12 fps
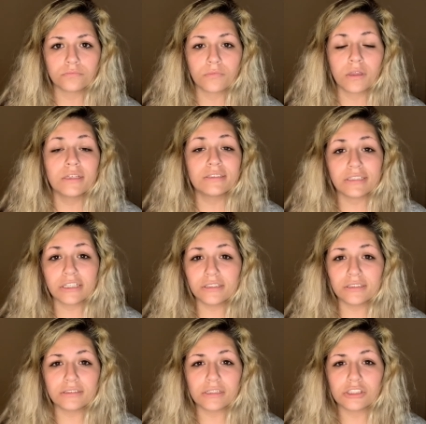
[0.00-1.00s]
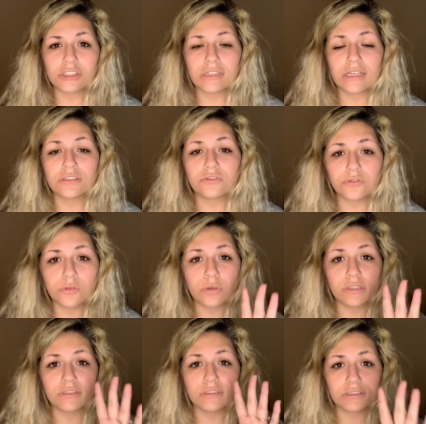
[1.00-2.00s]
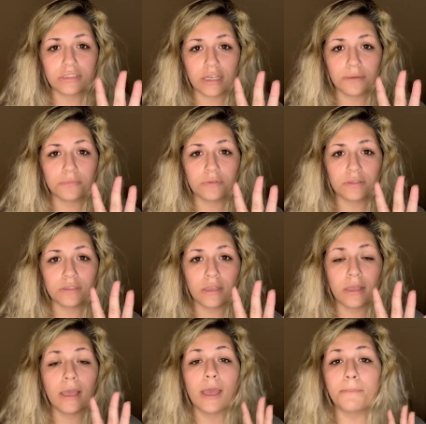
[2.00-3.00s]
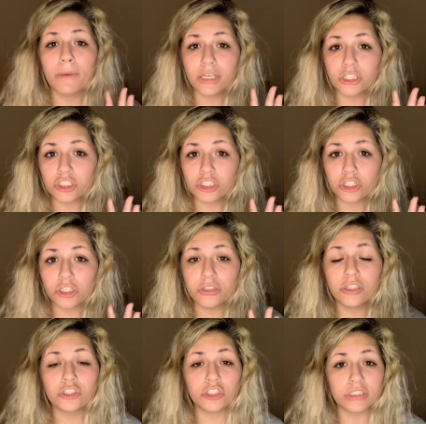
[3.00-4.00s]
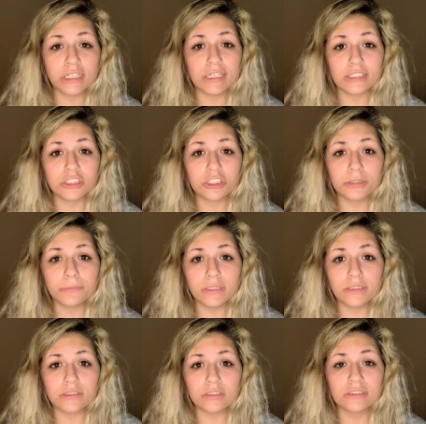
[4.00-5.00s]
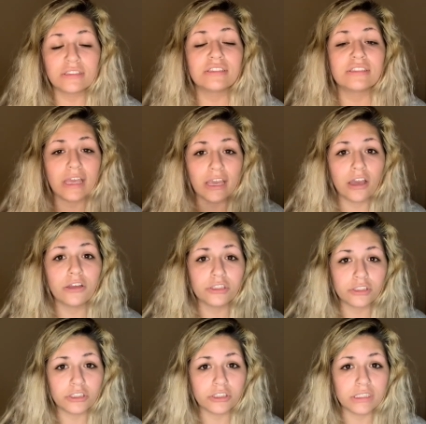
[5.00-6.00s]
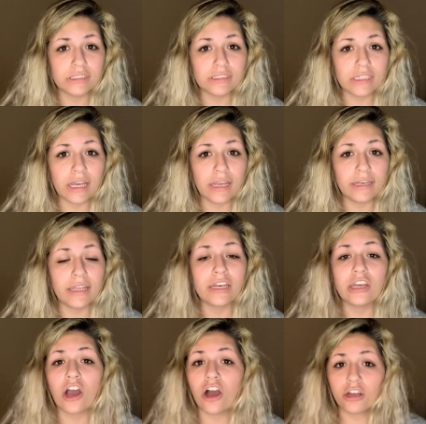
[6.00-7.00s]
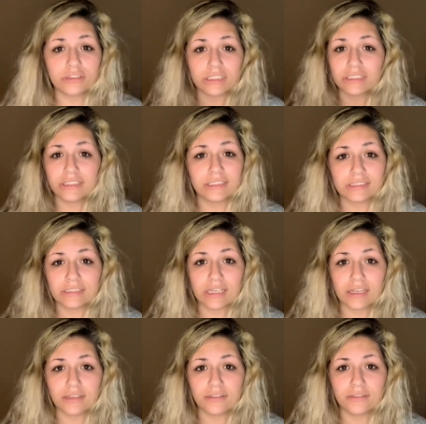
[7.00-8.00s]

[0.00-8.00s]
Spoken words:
Sterilization has 4 steps, and make sure the dirty instruments stay on the dirty side and not on the clean side.